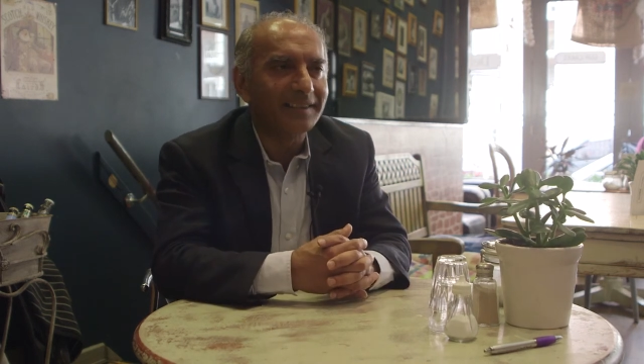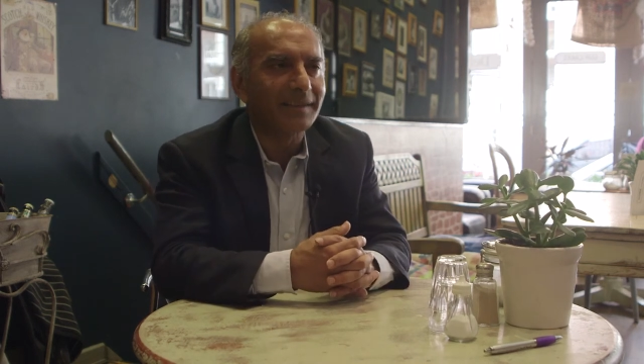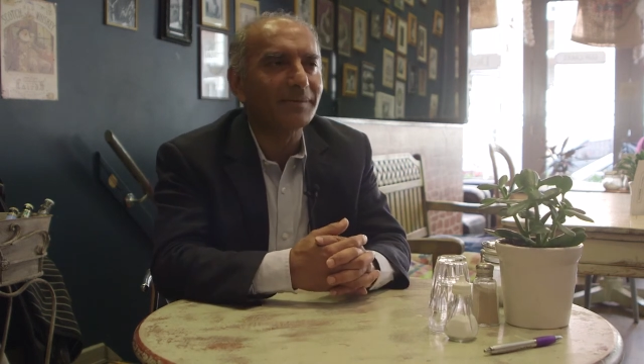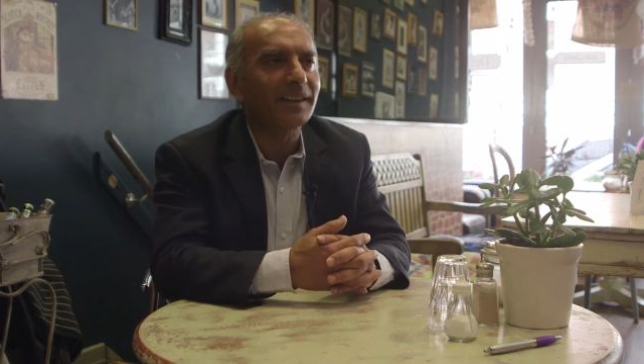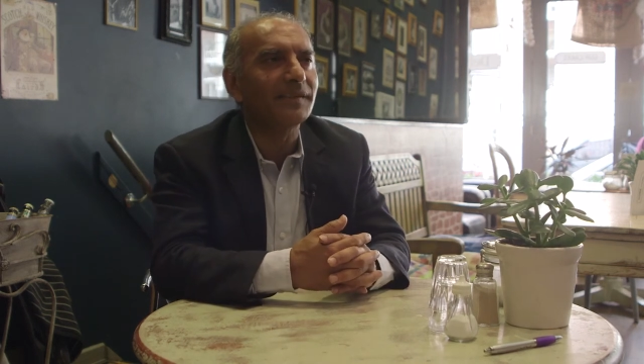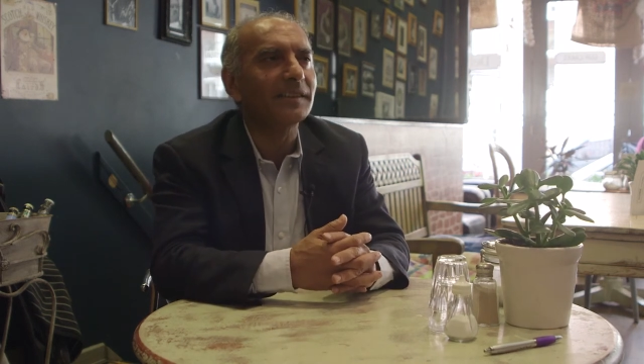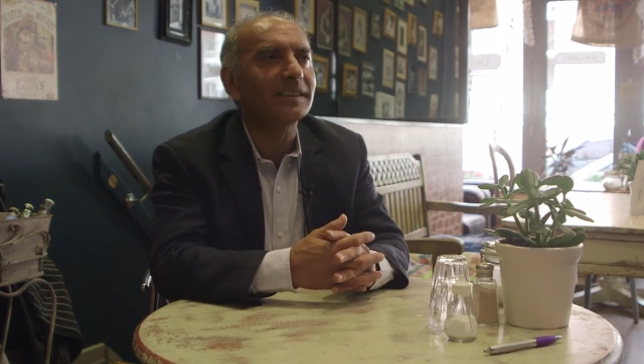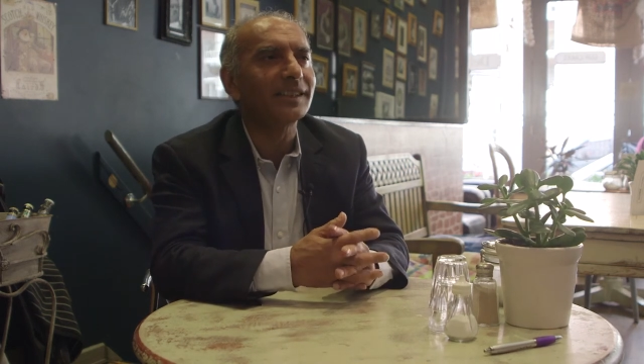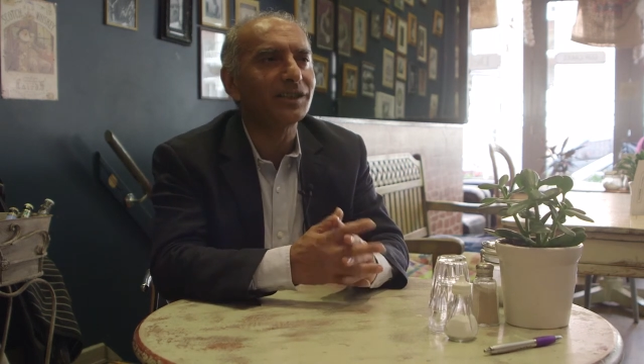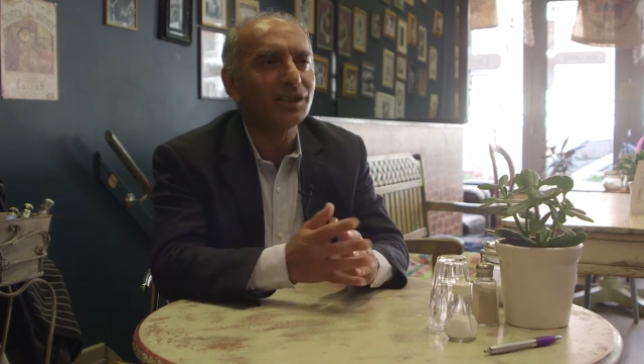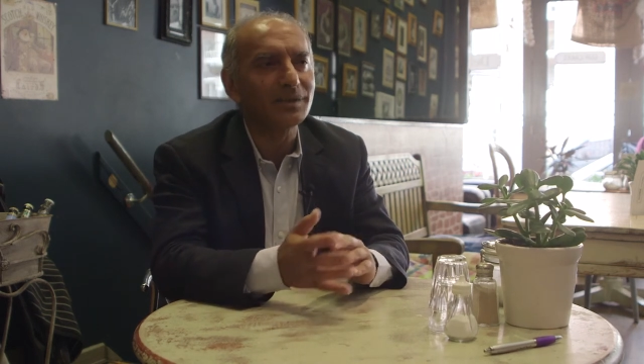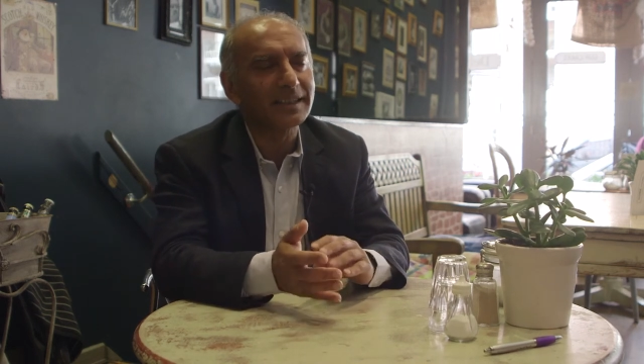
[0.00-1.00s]
they feel their
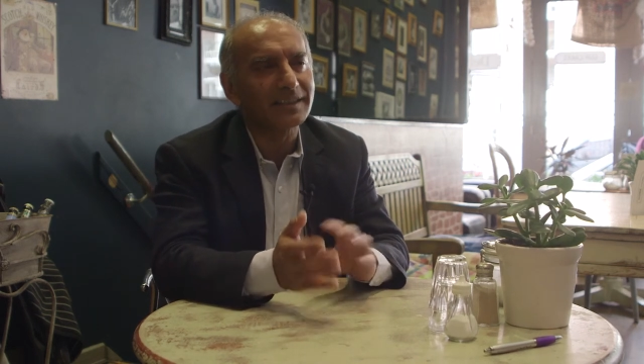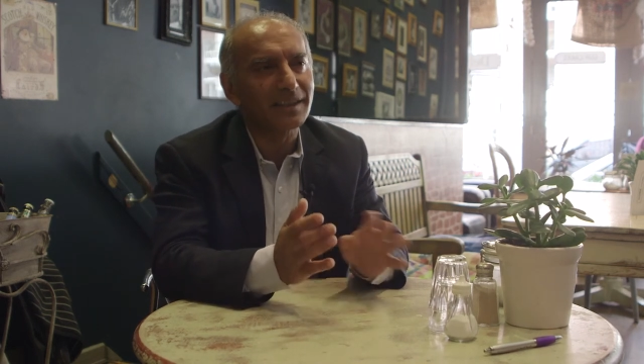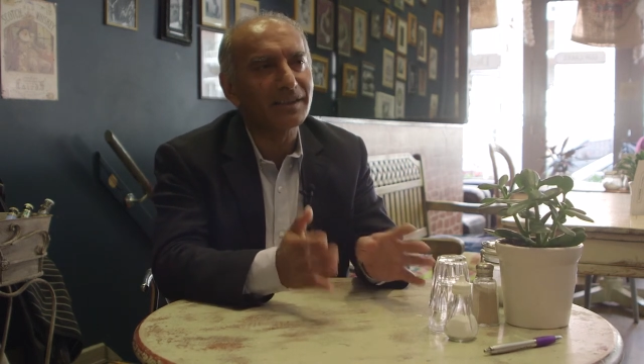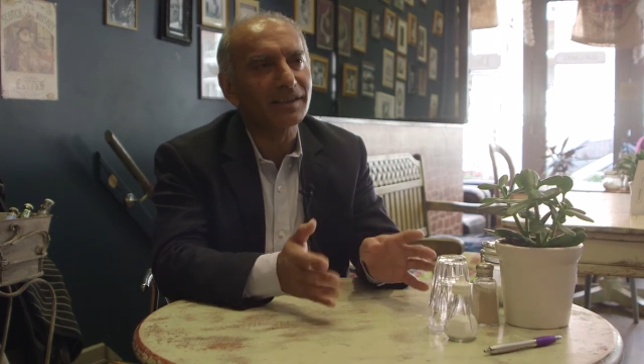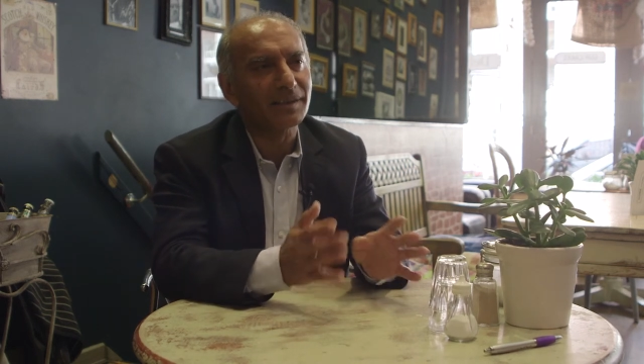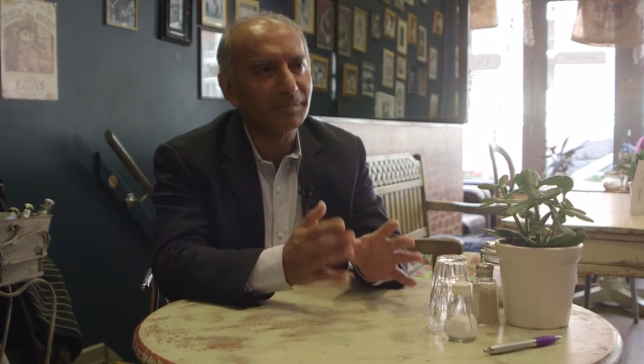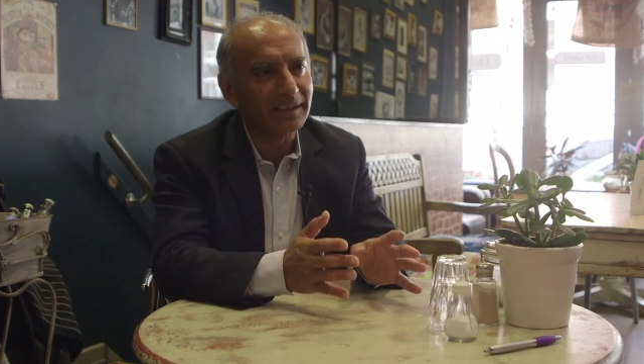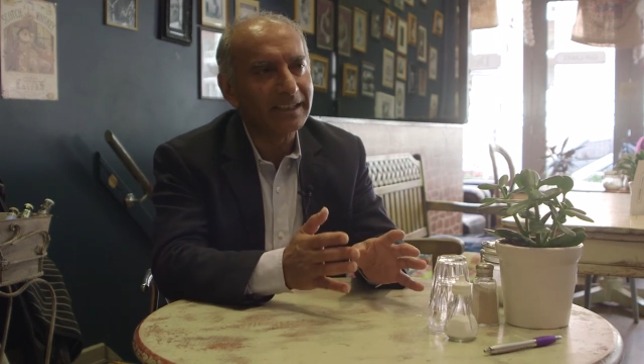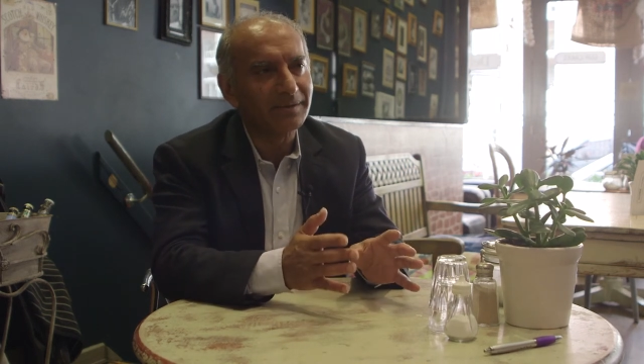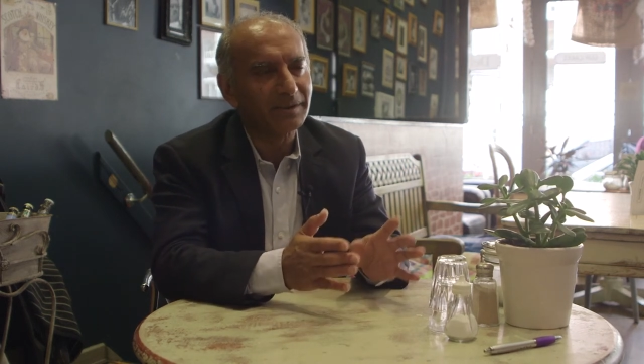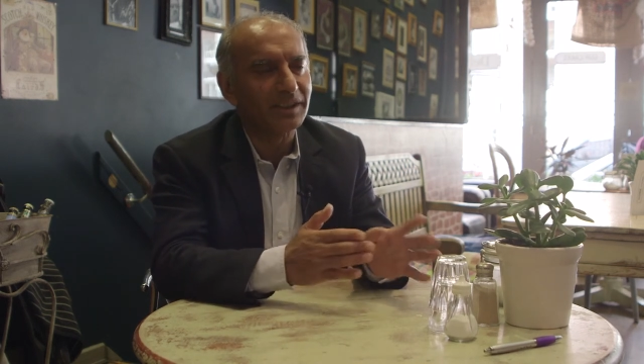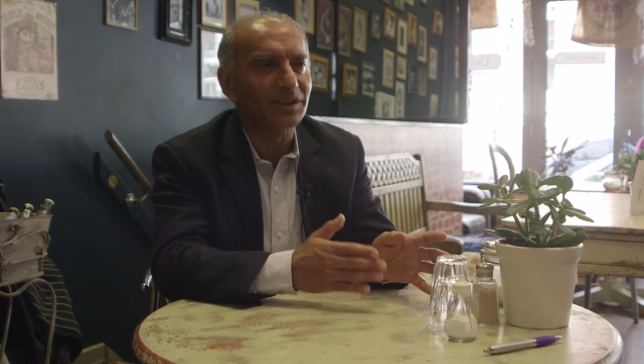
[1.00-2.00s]
duty is only complete
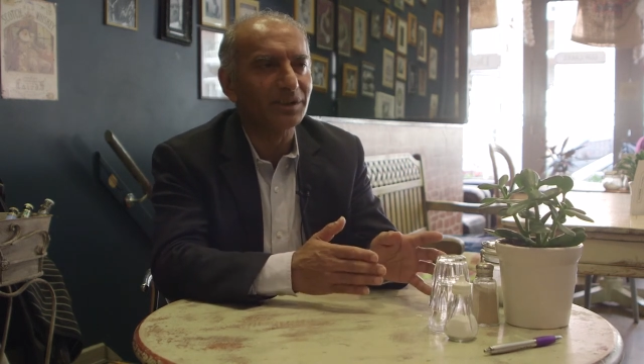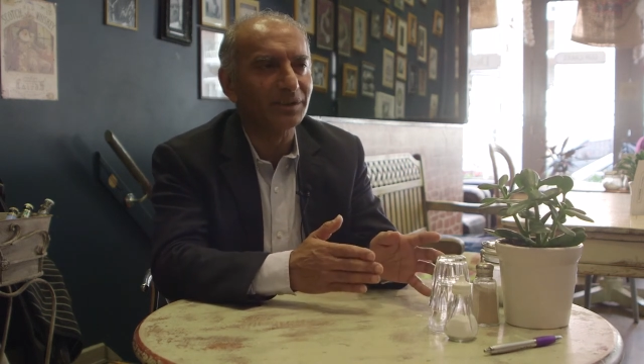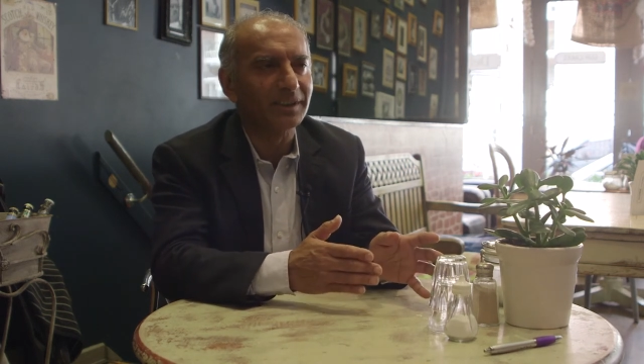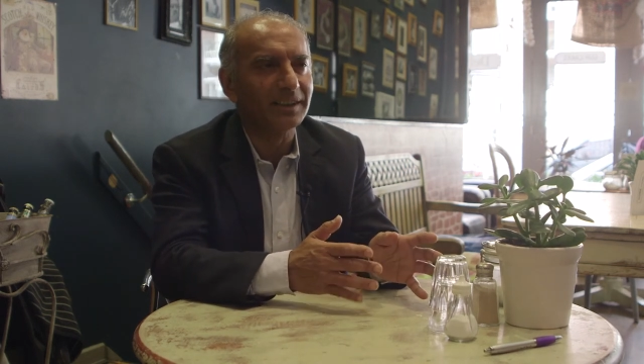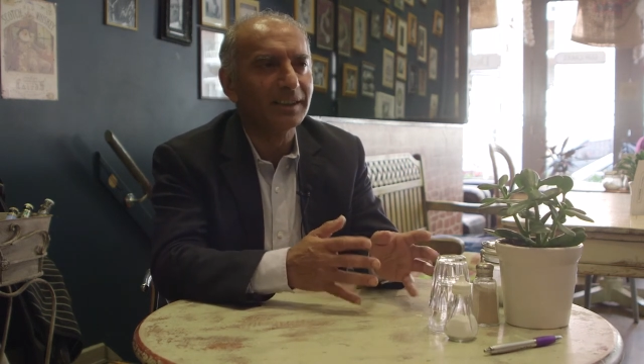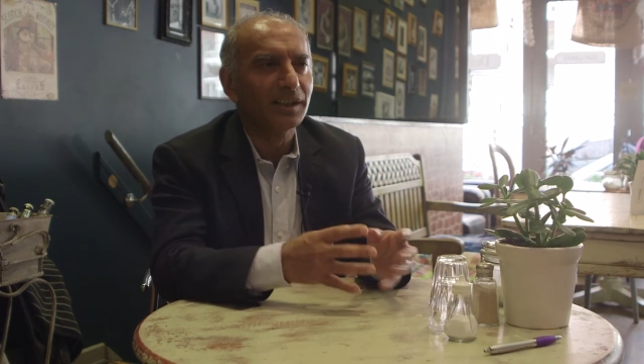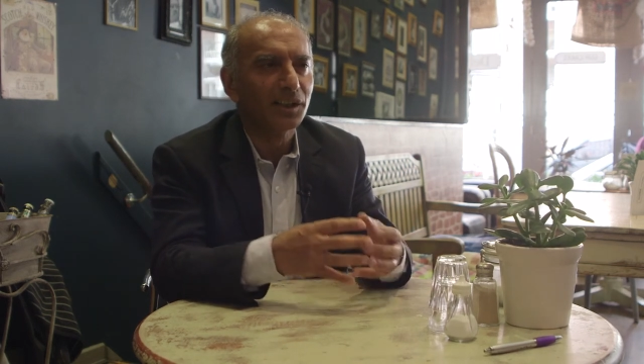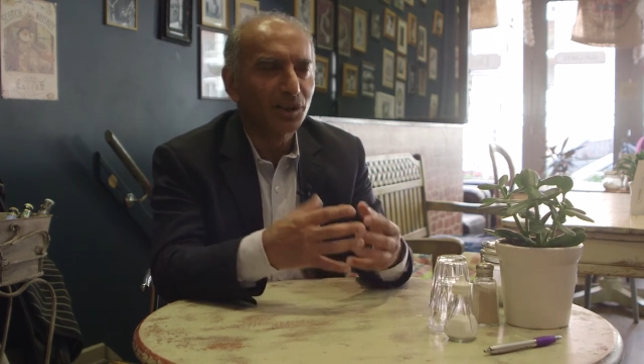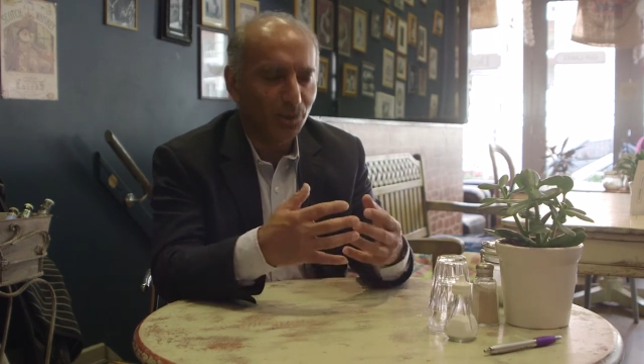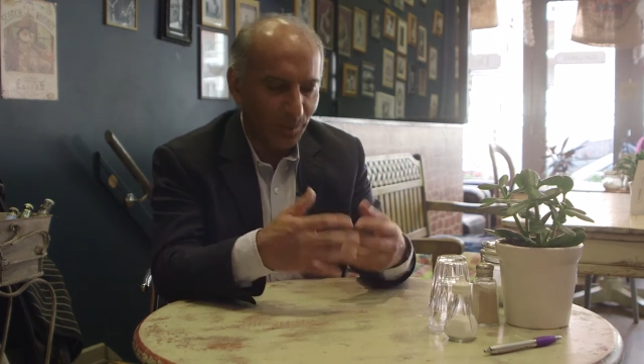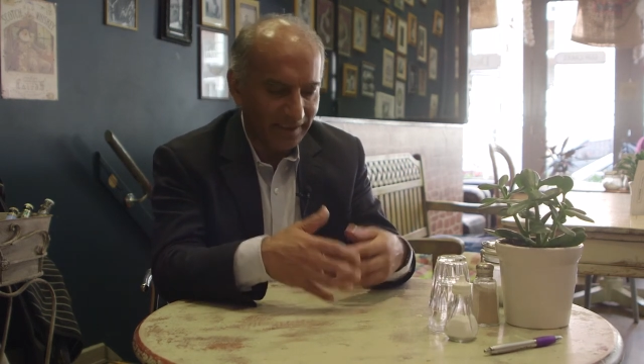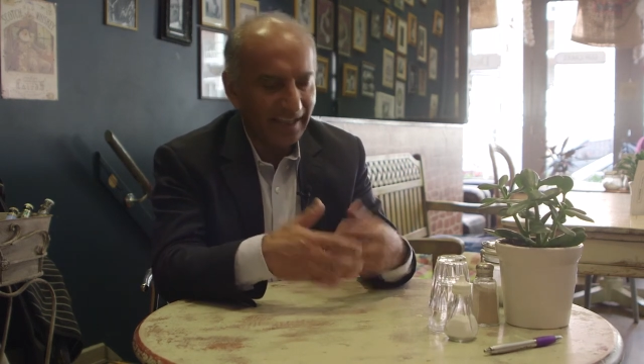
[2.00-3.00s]
with their children once